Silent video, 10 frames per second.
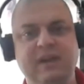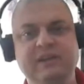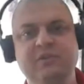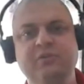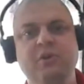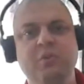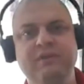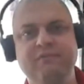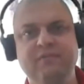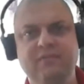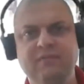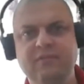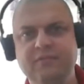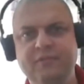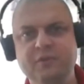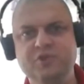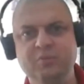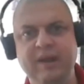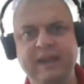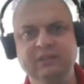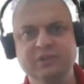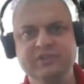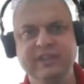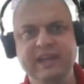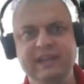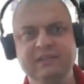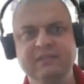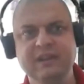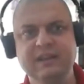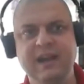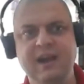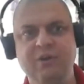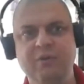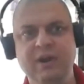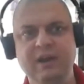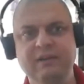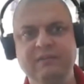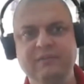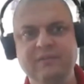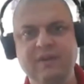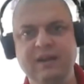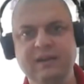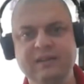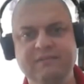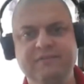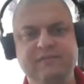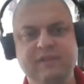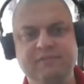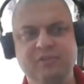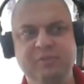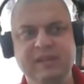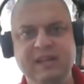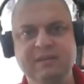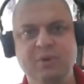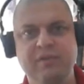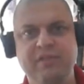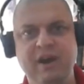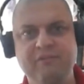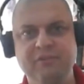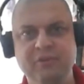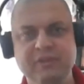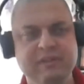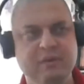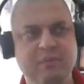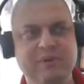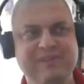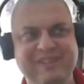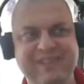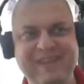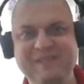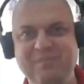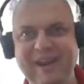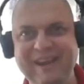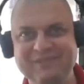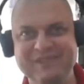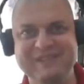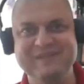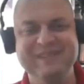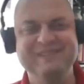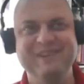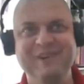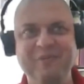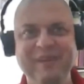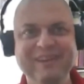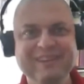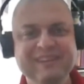don't know what future Brad looks like and how, if he'll be any more thoughtful than the Brad of 6 months ago, but,